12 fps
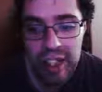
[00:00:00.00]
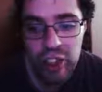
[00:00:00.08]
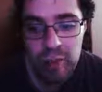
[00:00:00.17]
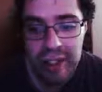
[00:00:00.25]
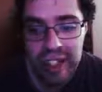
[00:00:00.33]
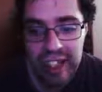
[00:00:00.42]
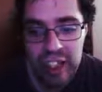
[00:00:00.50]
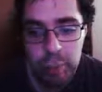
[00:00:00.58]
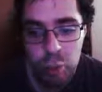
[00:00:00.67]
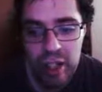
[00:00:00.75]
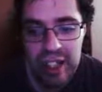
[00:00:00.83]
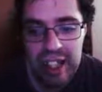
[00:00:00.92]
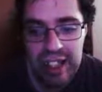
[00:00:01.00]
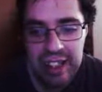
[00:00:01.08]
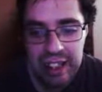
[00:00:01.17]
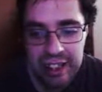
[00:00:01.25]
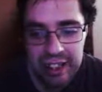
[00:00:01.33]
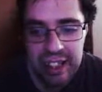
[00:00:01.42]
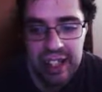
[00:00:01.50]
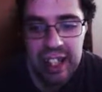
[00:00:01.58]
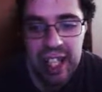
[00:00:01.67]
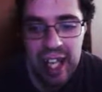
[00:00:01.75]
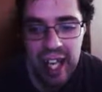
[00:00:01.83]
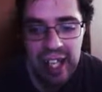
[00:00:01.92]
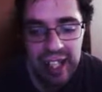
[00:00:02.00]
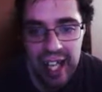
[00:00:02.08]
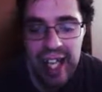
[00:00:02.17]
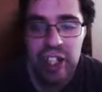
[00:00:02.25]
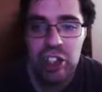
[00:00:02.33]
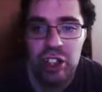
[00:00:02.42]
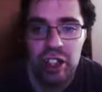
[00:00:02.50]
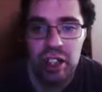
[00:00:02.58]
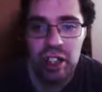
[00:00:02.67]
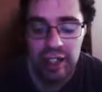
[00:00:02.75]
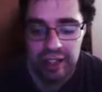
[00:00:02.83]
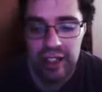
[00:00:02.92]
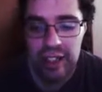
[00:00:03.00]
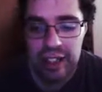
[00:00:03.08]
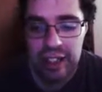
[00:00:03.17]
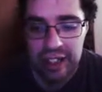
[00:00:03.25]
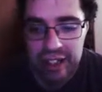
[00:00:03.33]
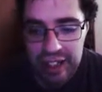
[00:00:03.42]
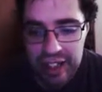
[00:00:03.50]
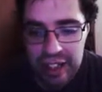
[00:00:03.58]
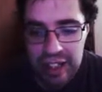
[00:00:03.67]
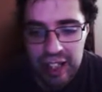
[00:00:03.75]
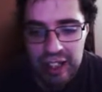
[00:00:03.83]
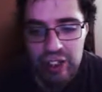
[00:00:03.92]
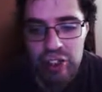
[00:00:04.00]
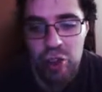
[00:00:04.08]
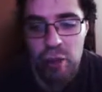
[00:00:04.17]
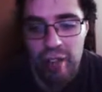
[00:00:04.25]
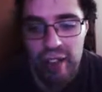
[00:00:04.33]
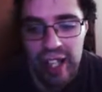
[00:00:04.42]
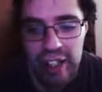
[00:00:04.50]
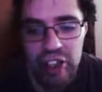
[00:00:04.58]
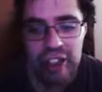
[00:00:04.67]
It just means that each point is a C and H. Is a C connected to other H's